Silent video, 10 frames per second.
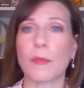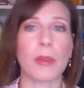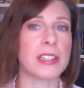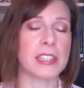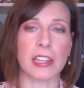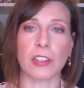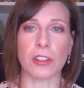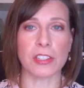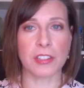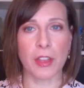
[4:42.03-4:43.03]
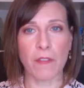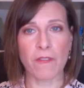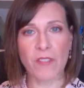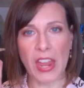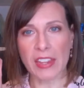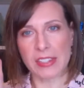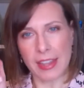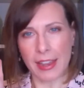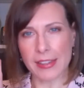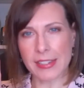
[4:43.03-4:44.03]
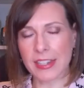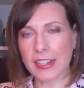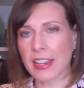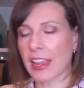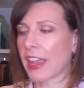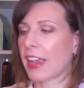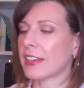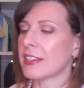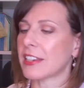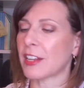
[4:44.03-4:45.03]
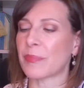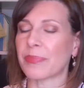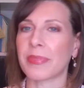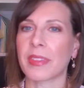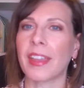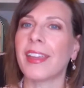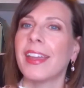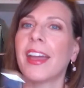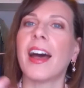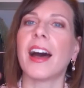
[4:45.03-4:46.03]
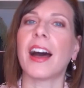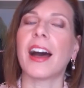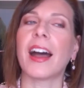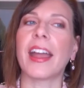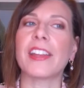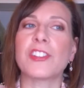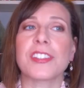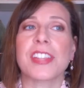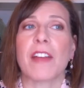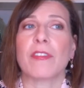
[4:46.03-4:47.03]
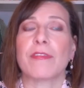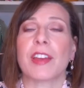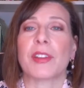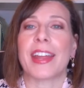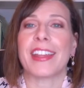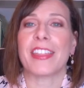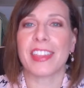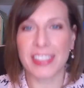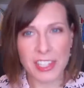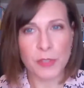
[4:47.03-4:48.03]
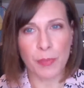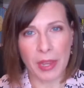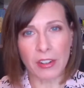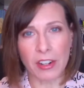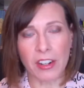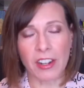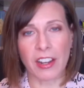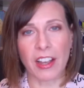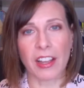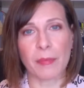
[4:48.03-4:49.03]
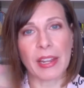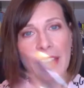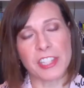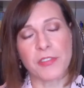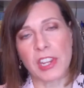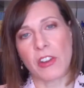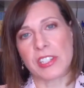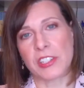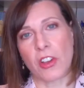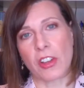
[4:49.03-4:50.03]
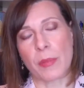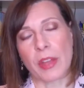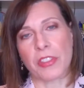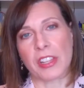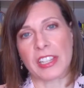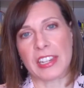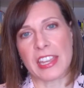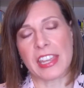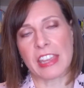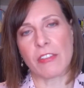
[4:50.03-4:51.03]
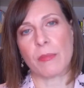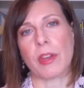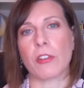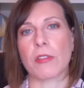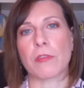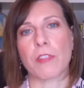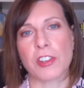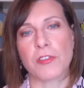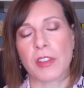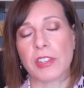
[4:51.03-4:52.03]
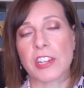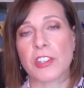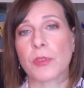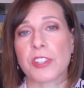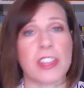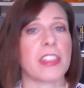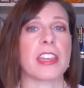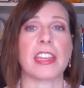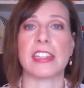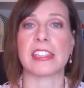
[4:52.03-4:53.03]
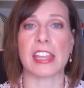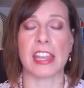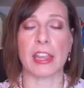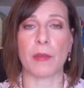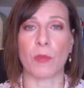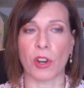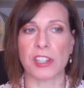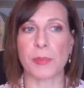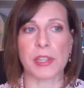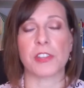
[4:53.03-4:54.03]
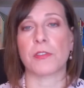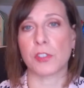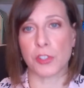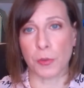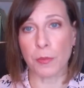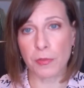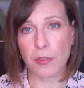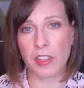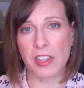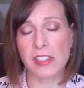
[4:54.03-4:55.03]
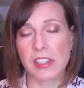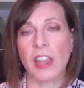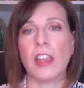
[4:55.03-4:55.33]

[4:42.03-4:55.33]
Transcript: My skin looks fantastic. And um, I just haven't found anything that's better. Uh, my last video, I did talk about the Clinique Even Better Refresh Foundation, which I think is a more expensive dupe for this.